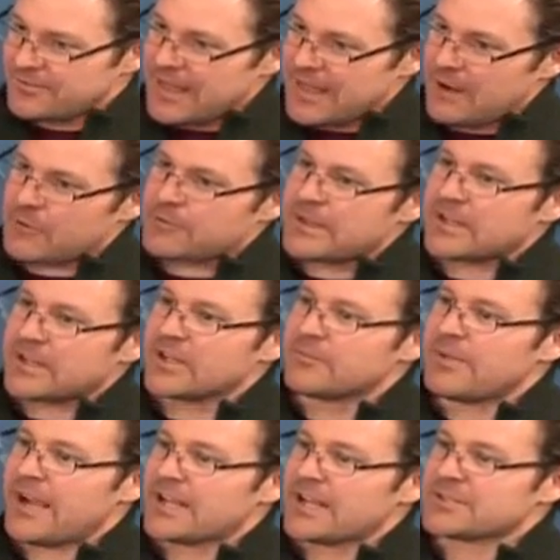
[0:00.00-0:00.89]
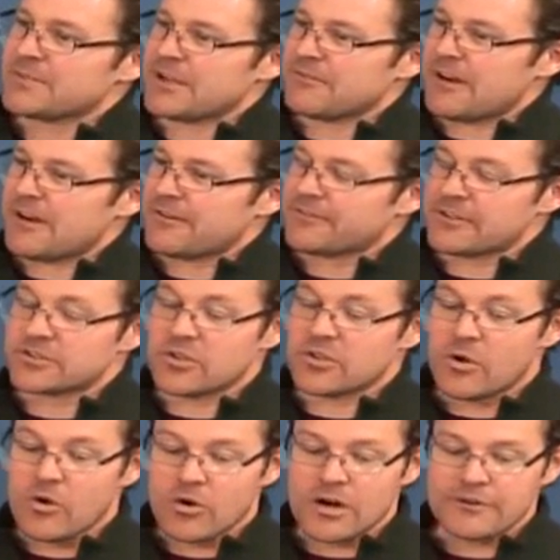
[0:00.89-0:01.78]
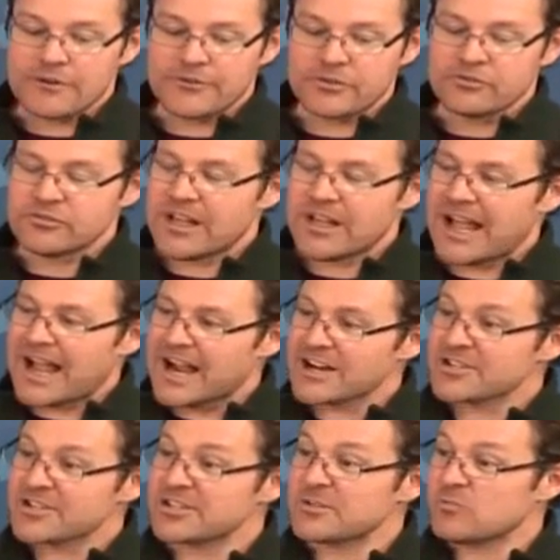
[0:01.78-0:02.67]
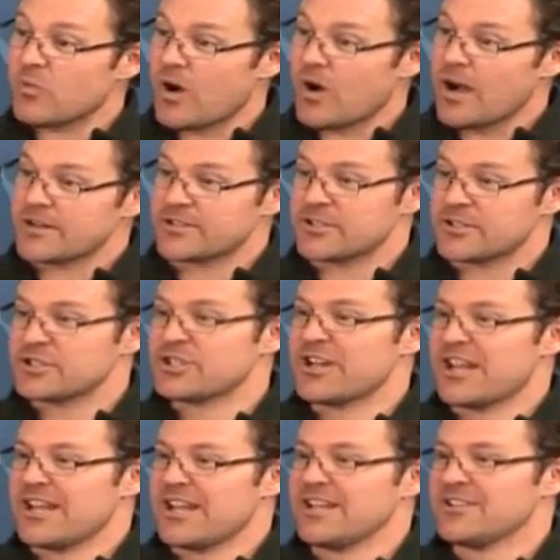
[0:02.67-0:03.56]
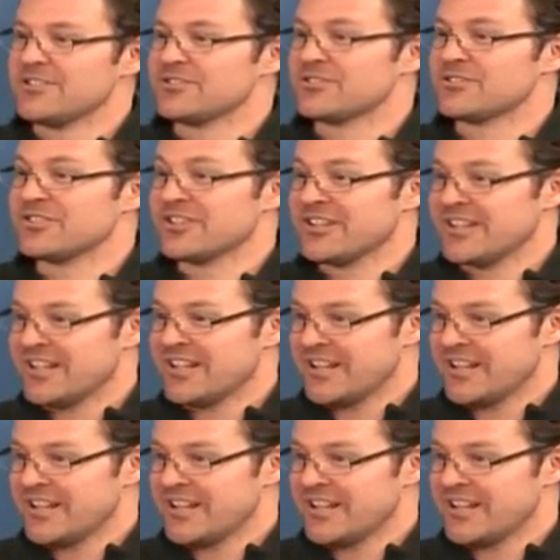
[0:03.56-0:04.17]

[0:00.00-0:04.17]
that would be a good pass by reference. Or if you actually want to change